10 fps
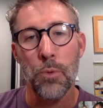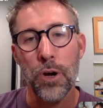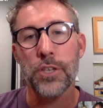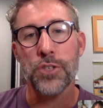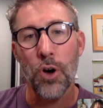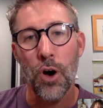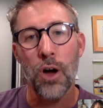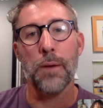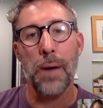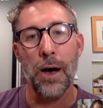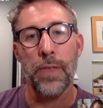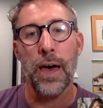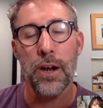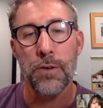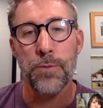We're going to talk about
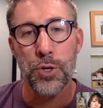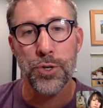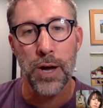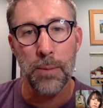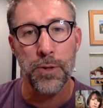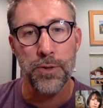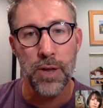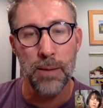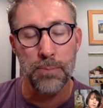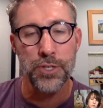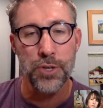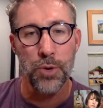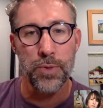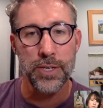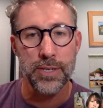that in a future
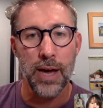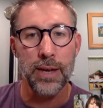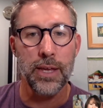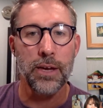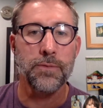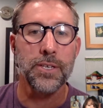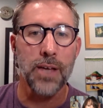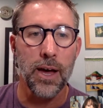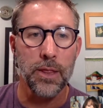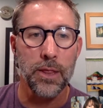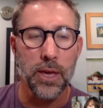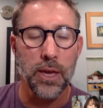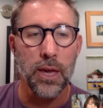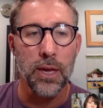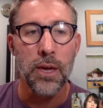episode, this idea of design
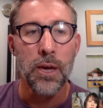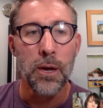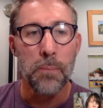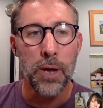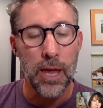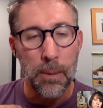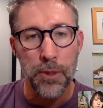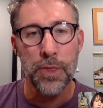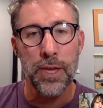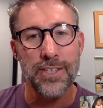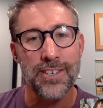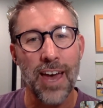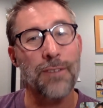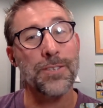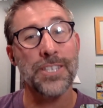thinking. But empathy is
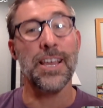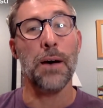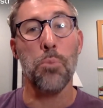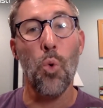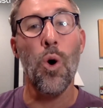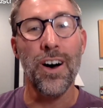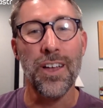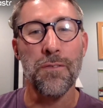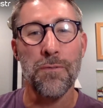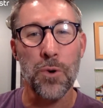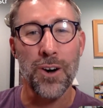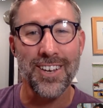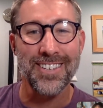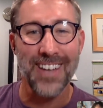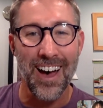kind of step one for a
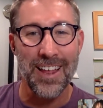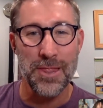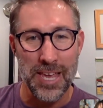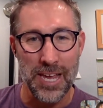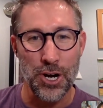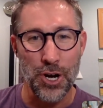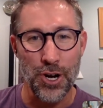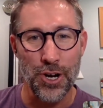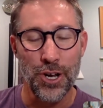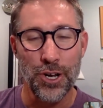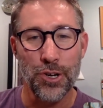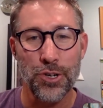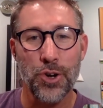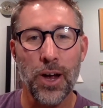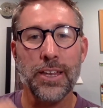design thinker. You're
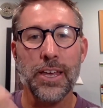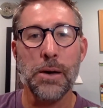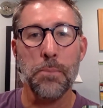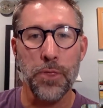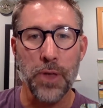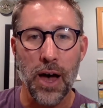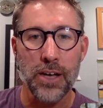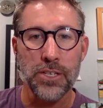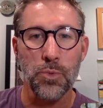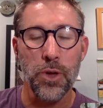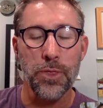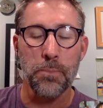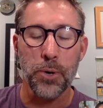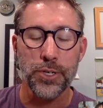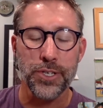trying to empathize with the
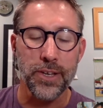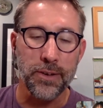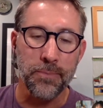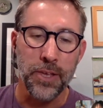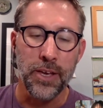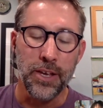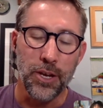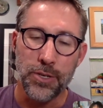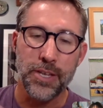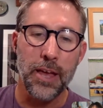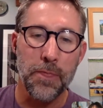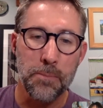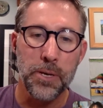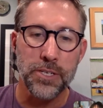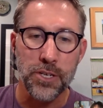person, say in the
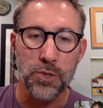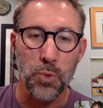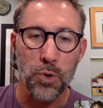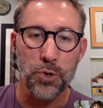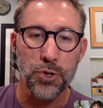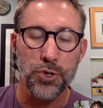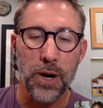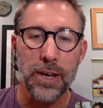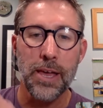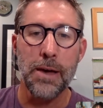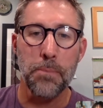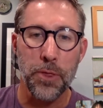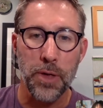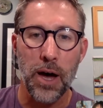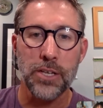business world, you're trying to
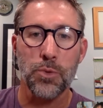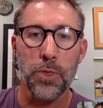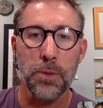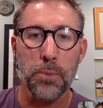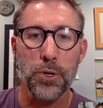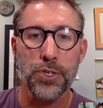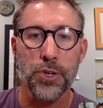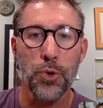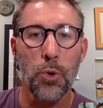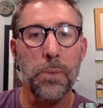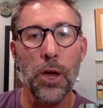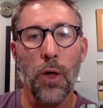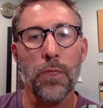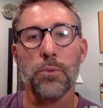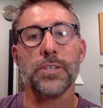empathize with the person who will be
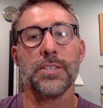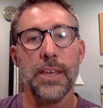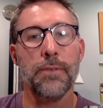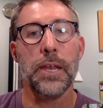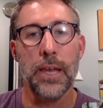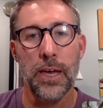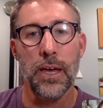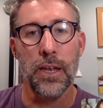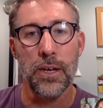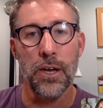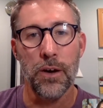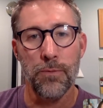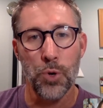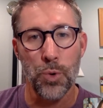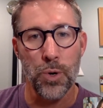on the receiving end of
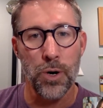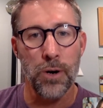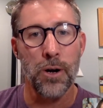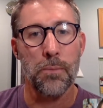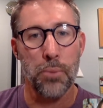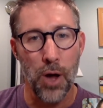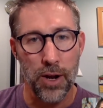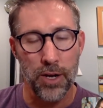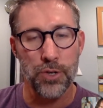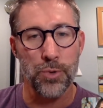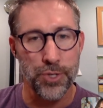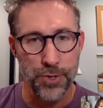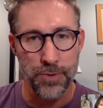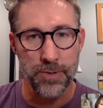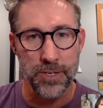your product or
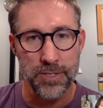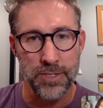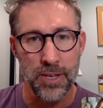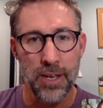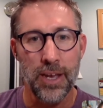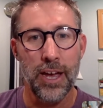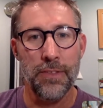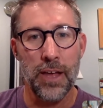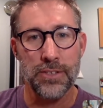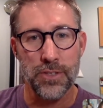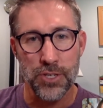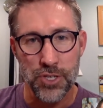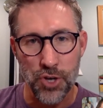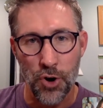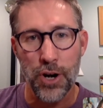service. And that's the
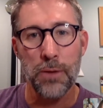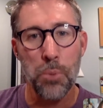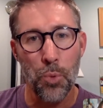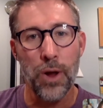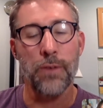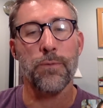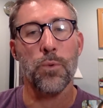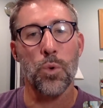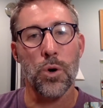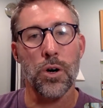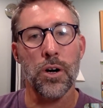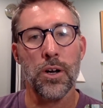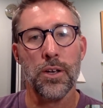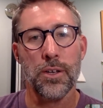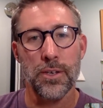starting point for
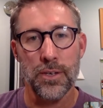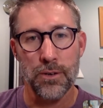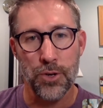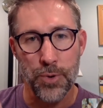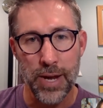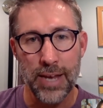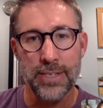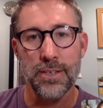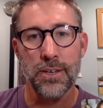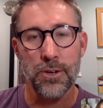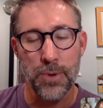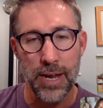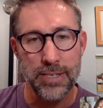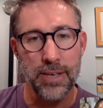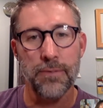
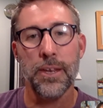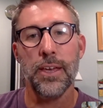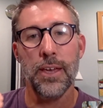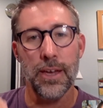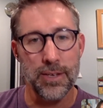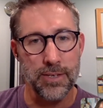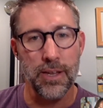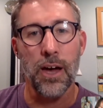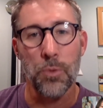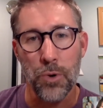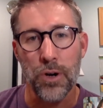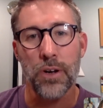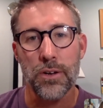creativity and design work.